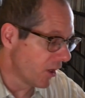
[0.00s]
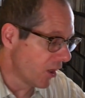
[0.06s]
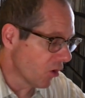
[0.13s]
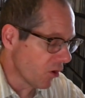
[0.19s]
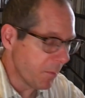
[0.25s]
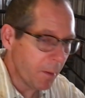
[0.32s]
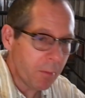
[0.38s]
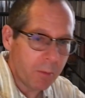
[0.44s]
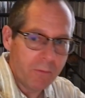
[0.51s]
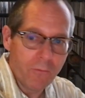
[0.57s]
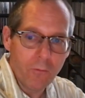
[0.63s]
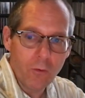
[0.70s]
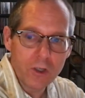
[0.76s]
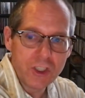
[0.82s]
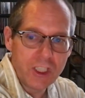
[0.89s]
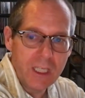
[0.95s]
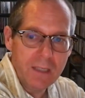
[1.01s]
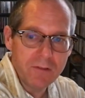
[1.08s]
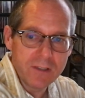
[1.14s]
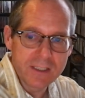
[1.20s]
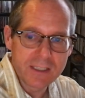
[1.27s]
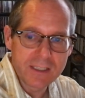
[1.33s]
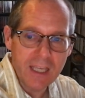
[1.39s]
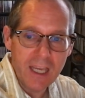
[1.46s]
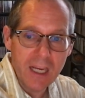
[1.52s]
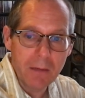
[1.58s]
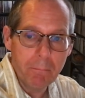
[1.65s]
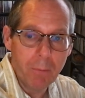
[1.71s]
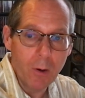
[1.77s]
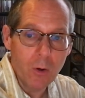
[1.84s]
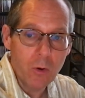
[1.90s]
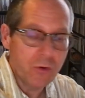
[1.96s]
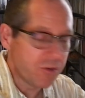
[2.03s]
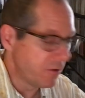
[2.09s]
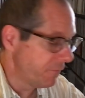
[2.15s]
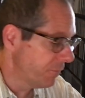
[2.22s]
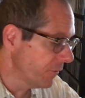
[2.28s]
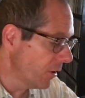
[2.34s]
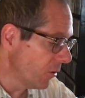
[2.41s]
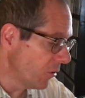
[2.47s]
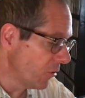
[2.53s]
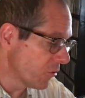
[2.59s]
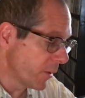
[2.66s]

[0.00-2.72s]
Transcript: Remember, before she even sang bows and flows,